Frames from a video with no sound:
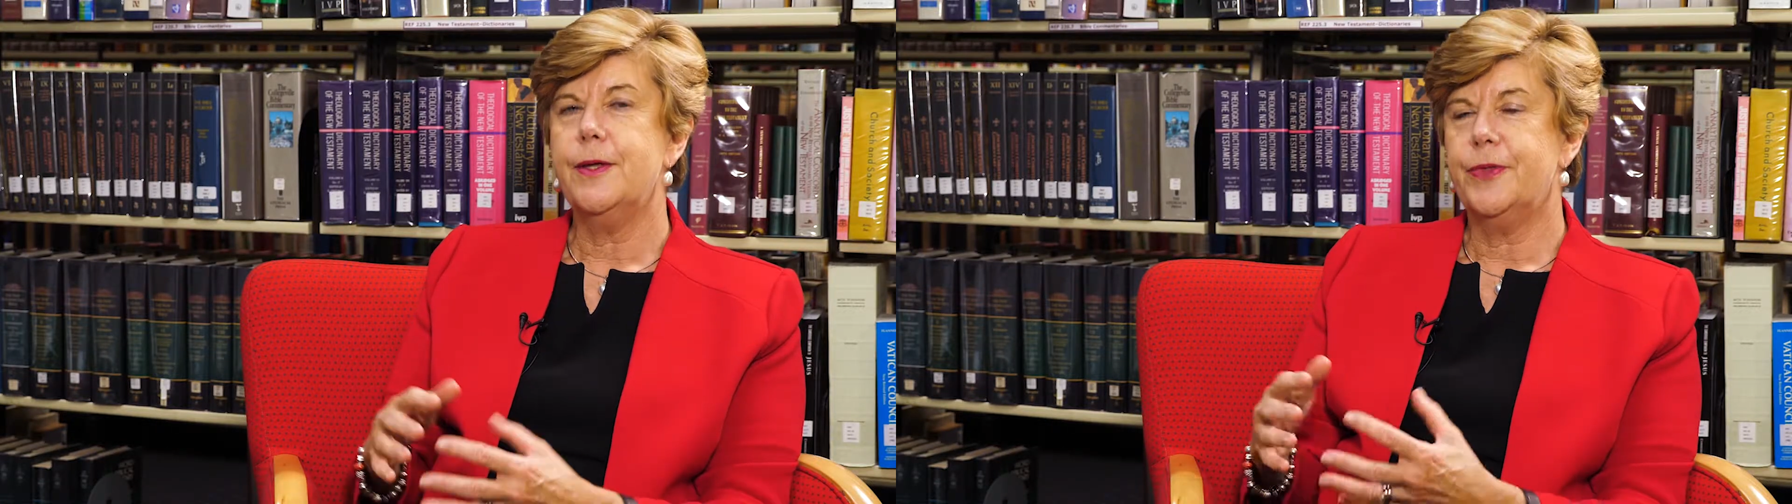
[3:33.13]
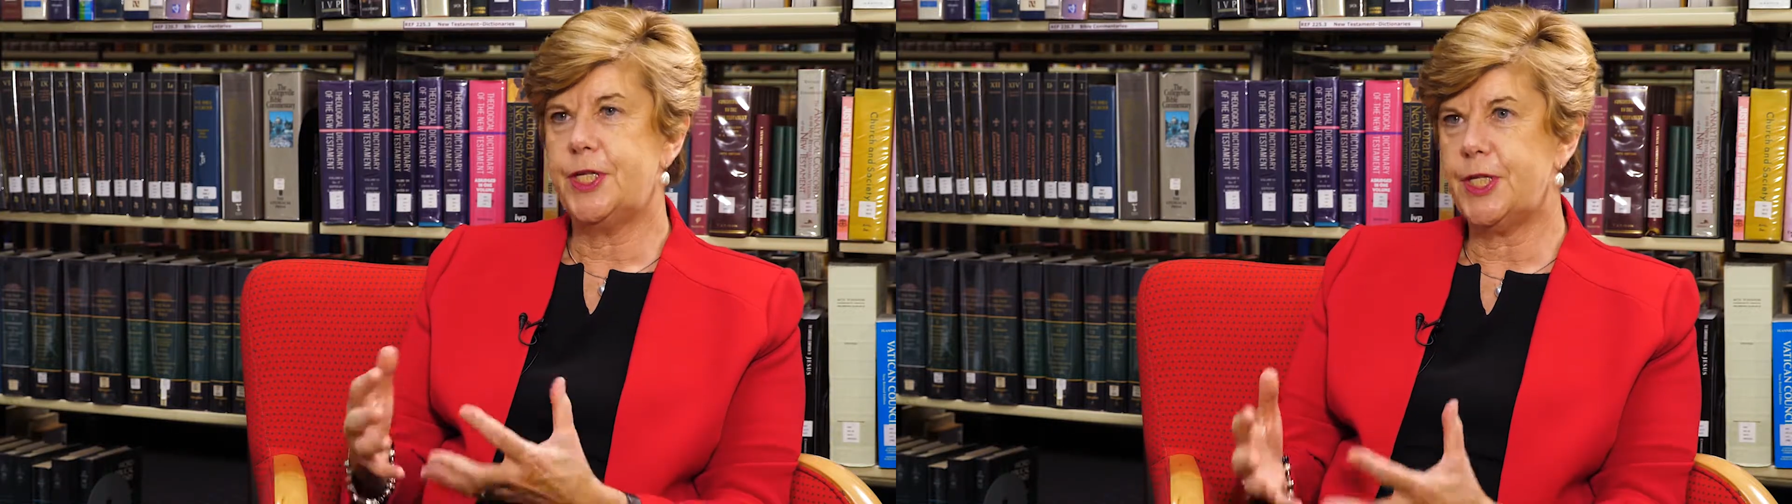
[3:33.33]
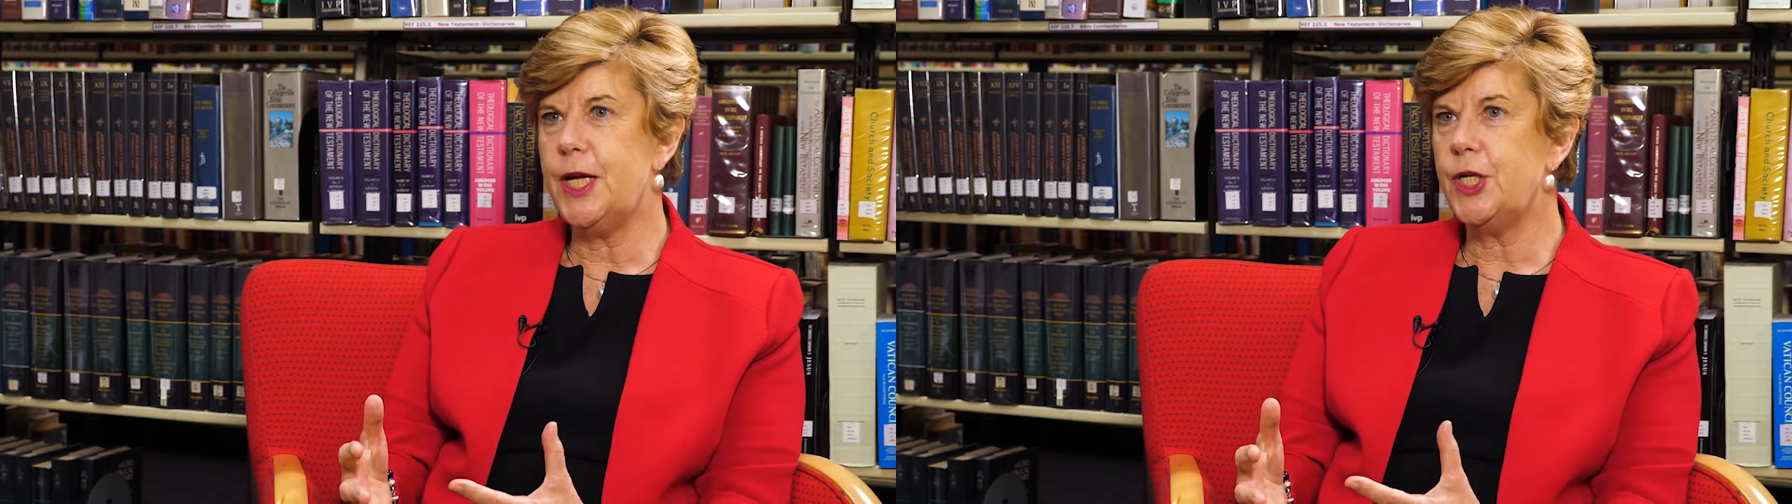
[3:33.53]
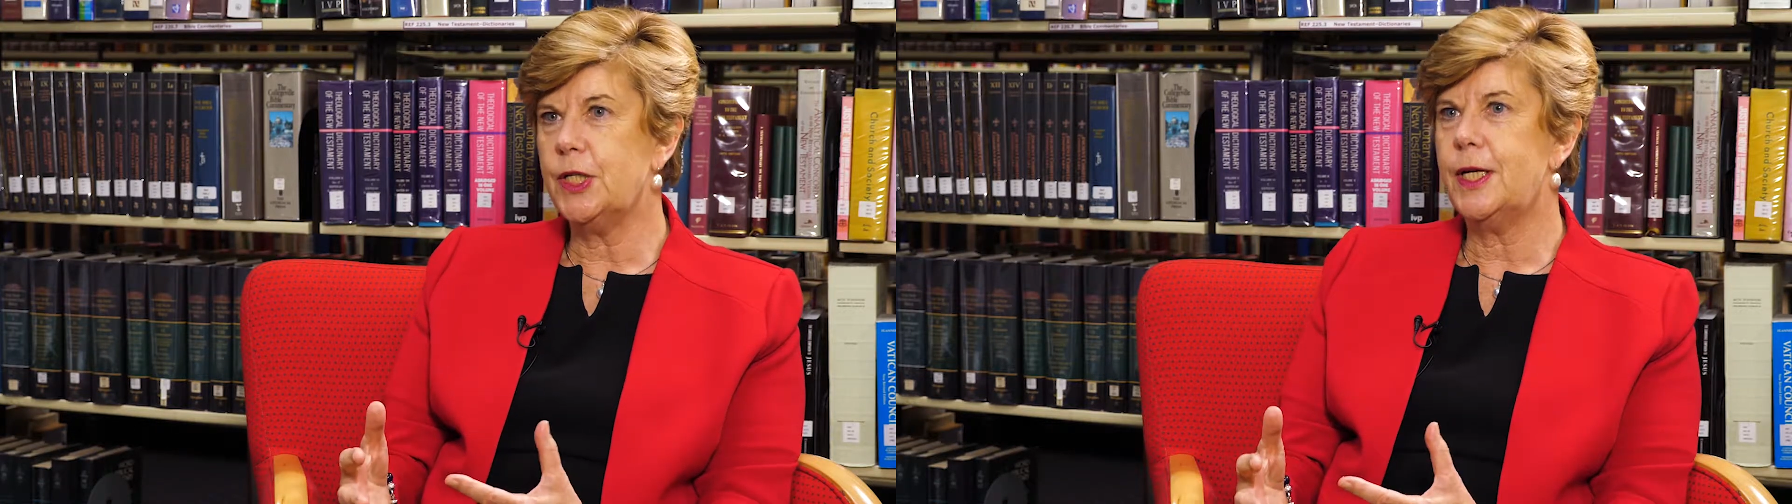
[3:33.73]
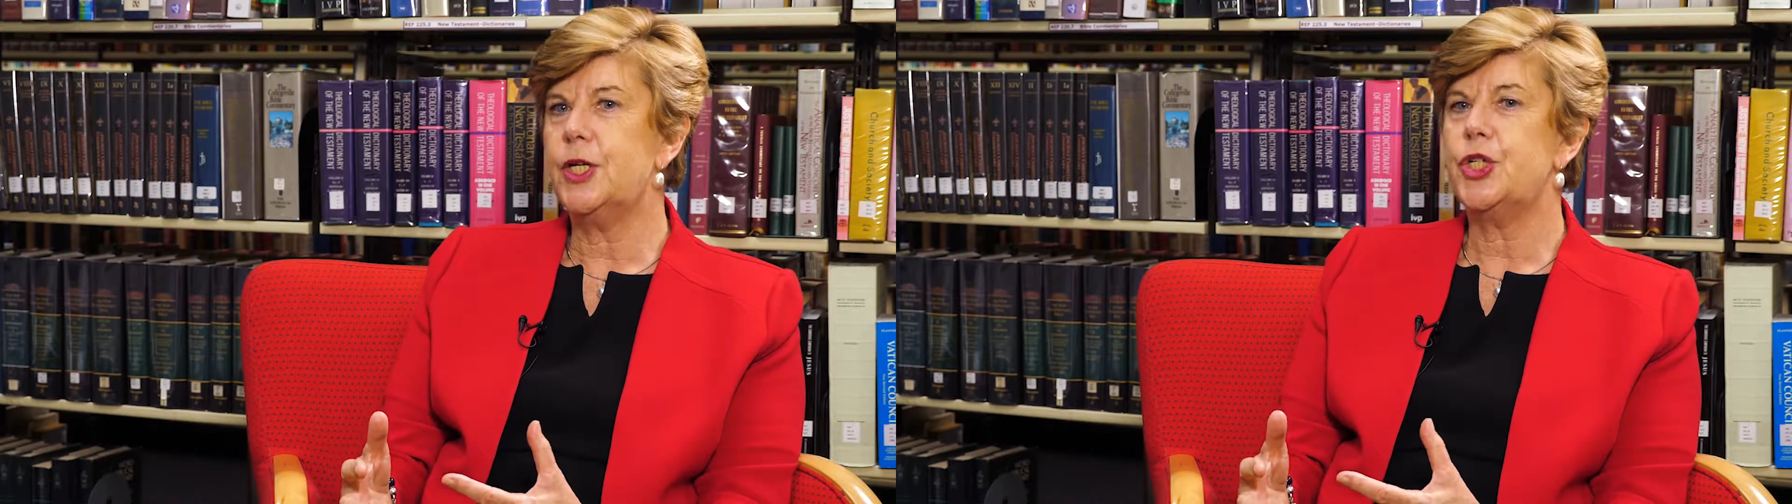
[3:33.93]
the senior
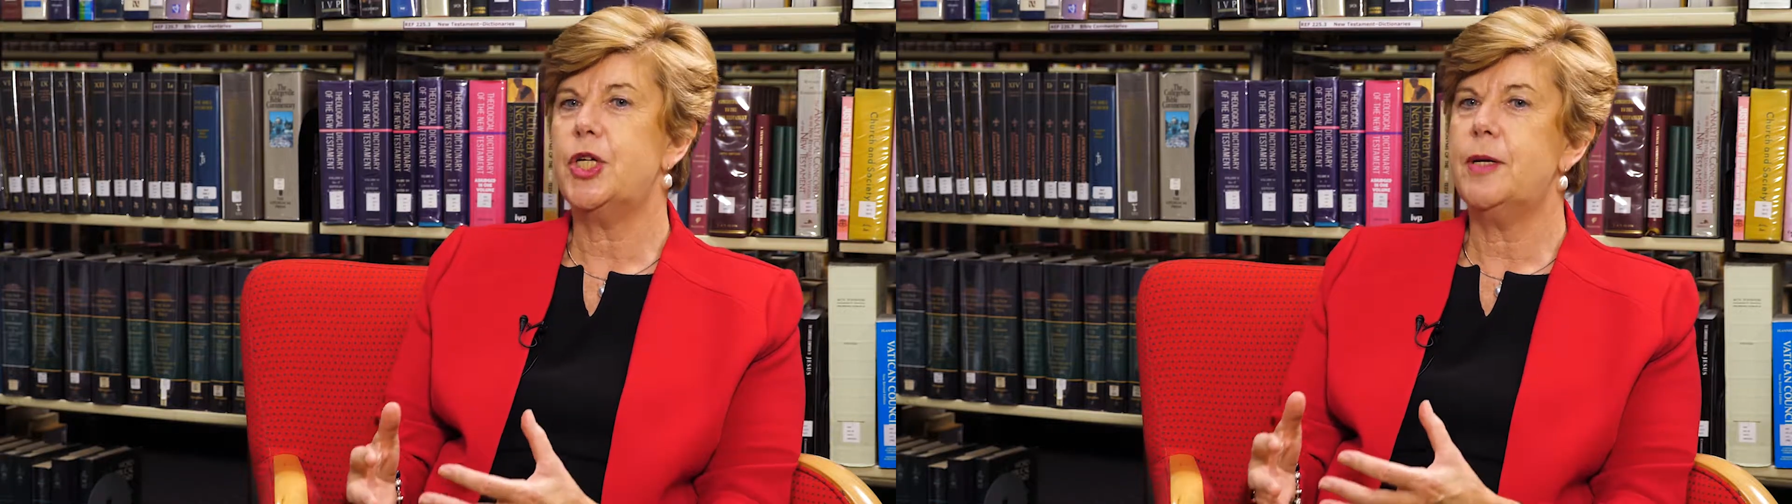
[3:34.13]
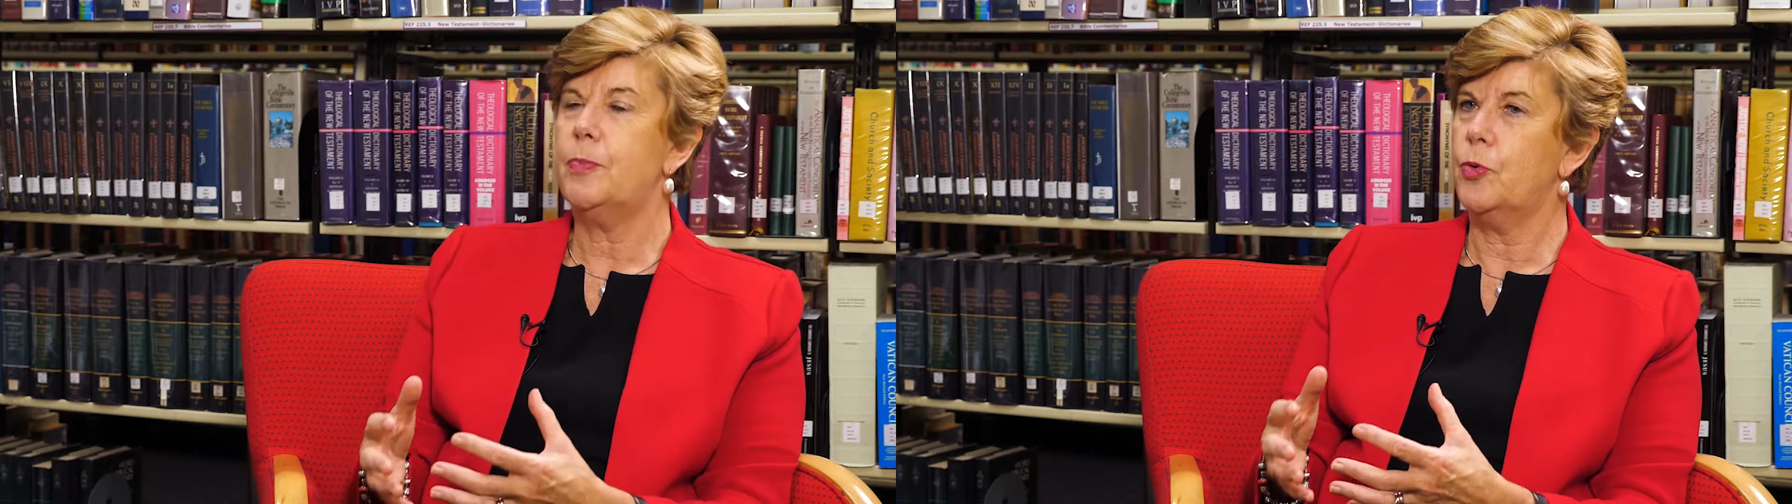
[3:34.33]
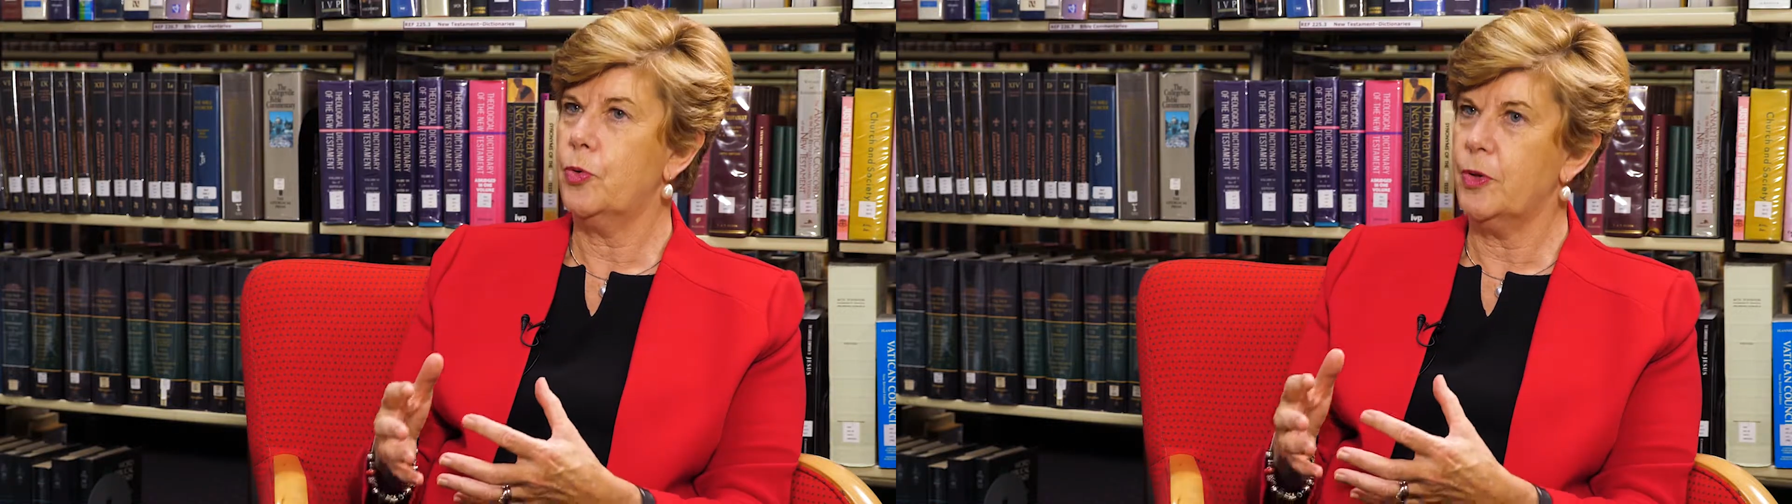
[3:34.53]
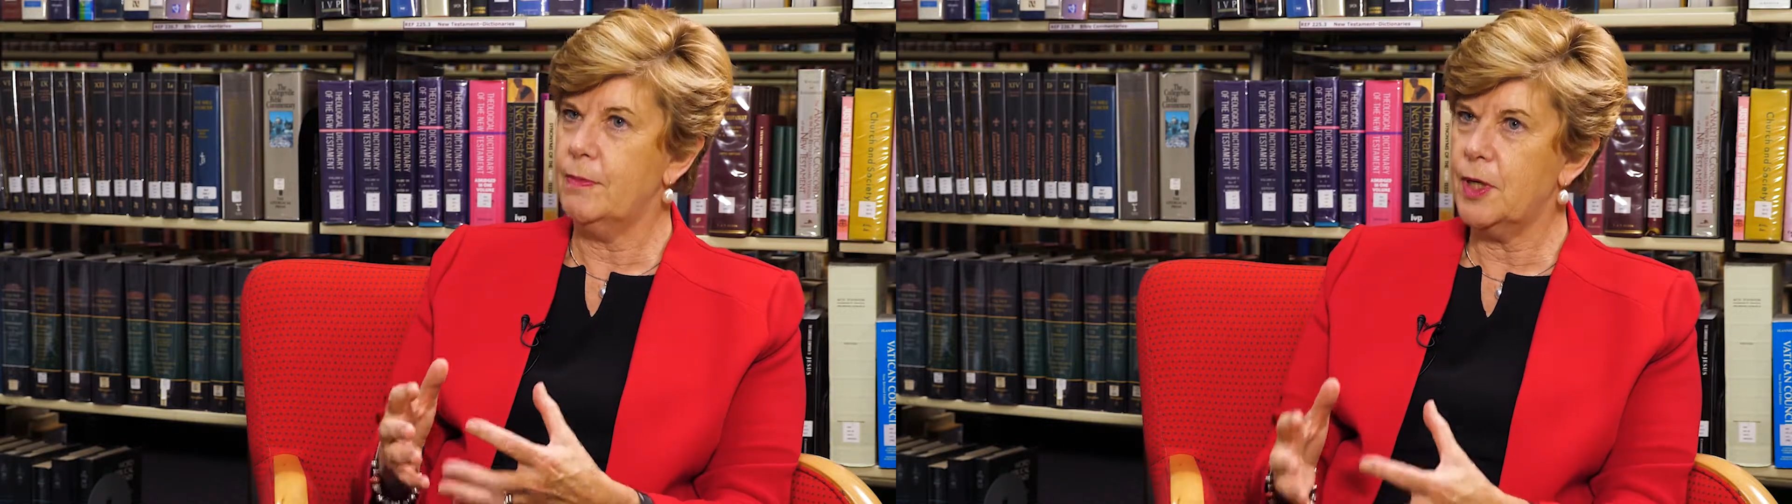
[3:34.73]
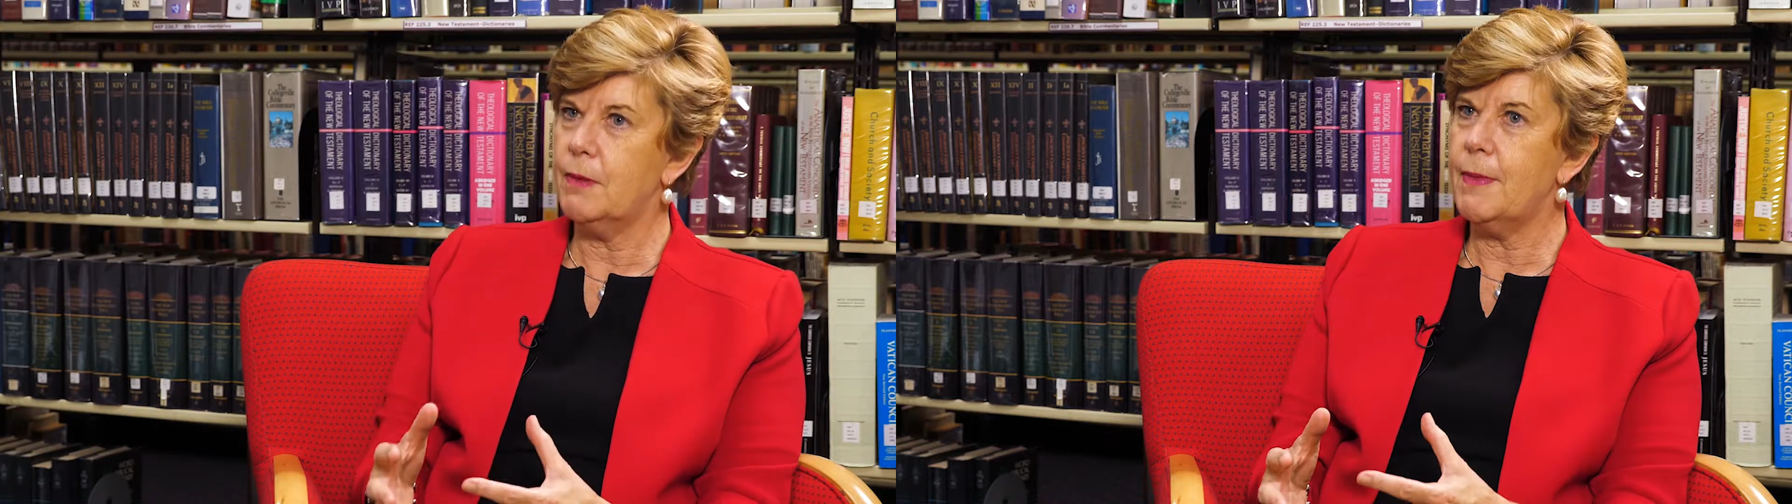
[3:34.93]
leadership or the middle